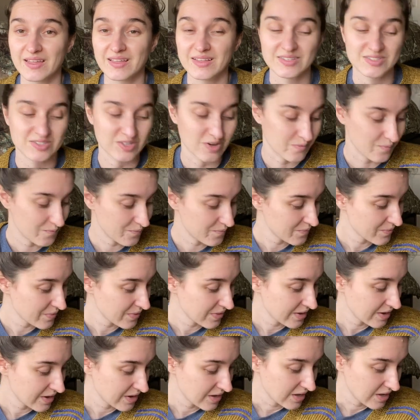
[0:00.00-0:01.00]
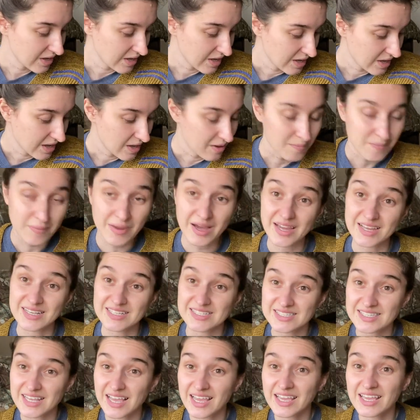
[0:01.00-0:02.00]
So my
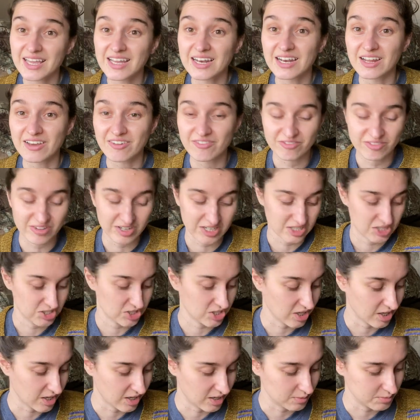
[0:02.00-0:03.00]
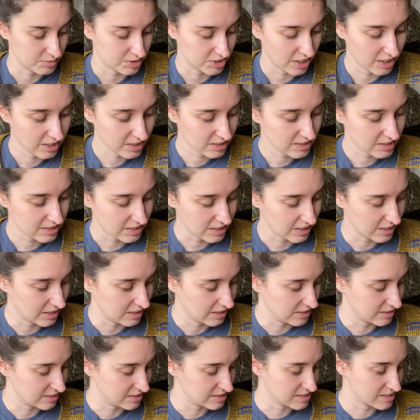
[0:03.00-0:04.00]
second finished object
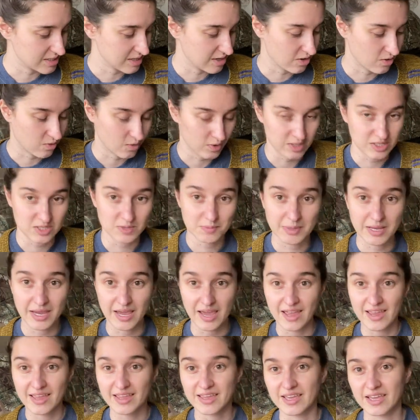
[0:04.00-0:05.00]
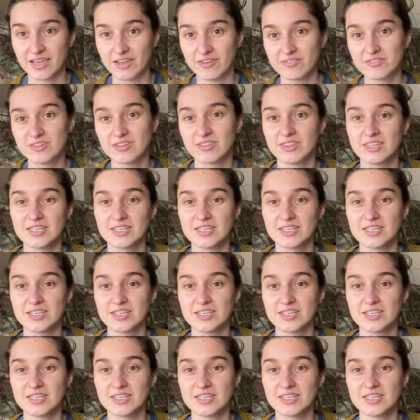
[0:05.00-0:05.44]
is going to be a gift.